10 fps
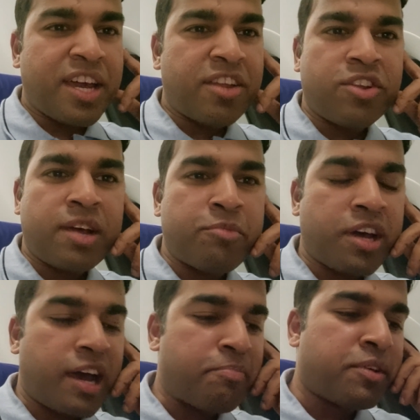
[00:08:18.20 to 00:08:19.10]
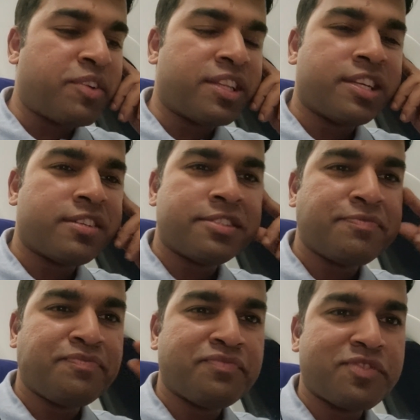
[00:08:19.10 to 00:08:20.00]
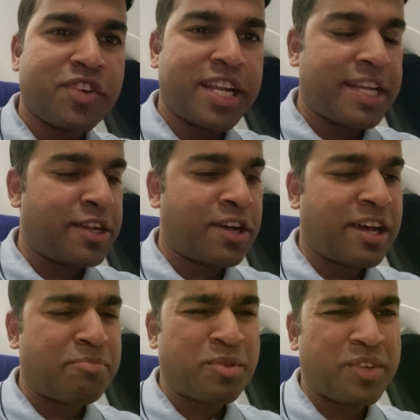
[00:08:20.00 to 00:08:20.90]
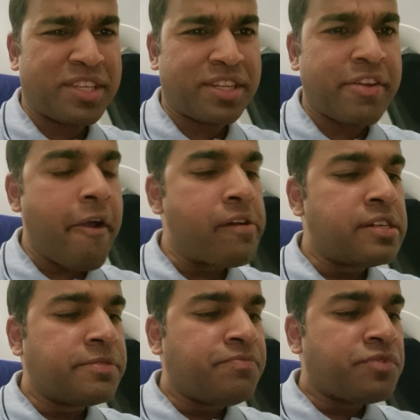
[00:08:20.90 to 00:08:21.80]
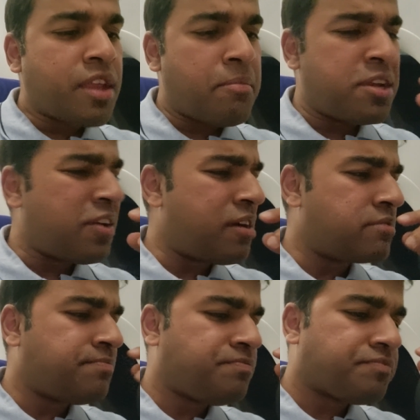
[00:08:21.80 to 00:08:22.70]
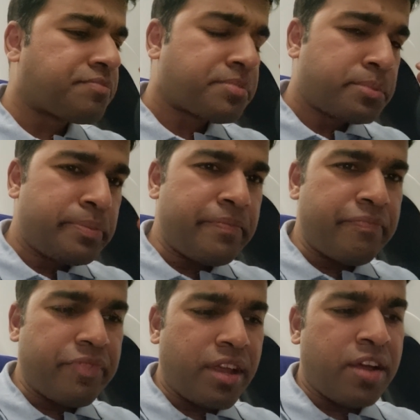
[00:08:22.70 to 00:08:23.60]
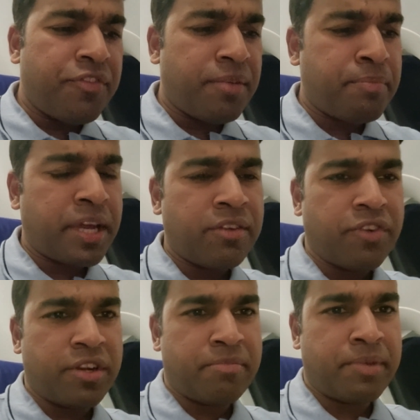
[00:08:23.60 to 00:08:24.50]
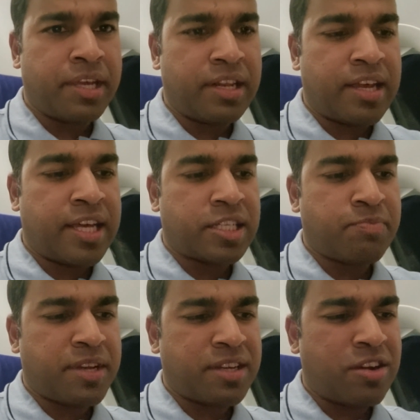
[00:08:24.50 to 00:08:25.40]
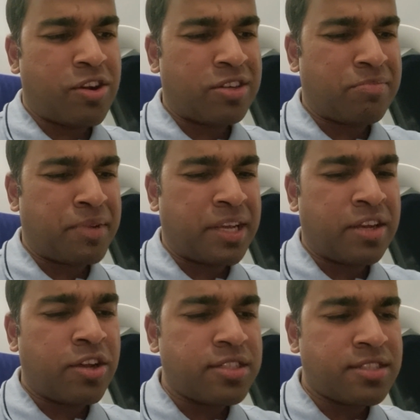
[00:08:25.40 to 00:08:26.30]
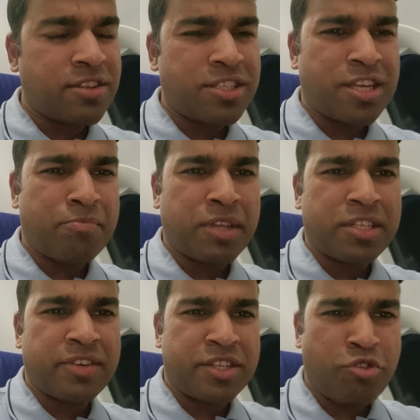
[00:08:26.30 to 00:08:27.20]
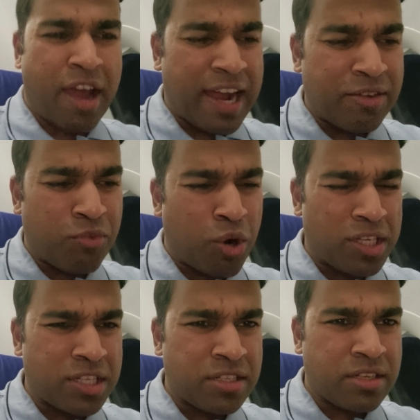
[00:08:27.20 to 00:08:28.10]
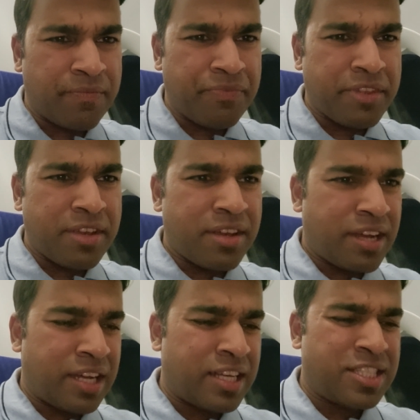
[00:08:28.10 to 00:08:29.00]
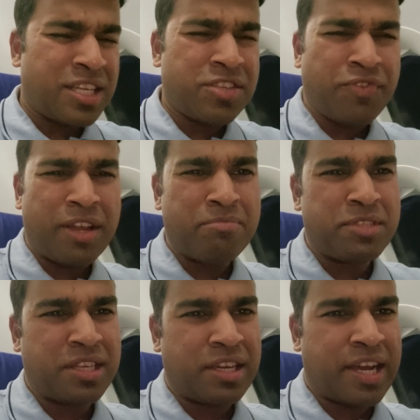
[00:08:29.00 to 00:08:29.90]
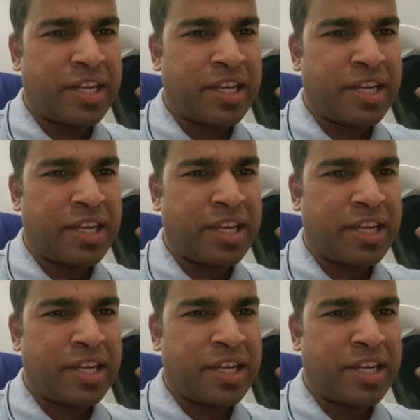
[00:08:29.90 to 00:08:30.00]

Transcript: I don't know, I'm not happy with it. Really not happy with it. I mean, if I'm paying for a meal, I expect a hot meal, not something where you add water. It's flimsy.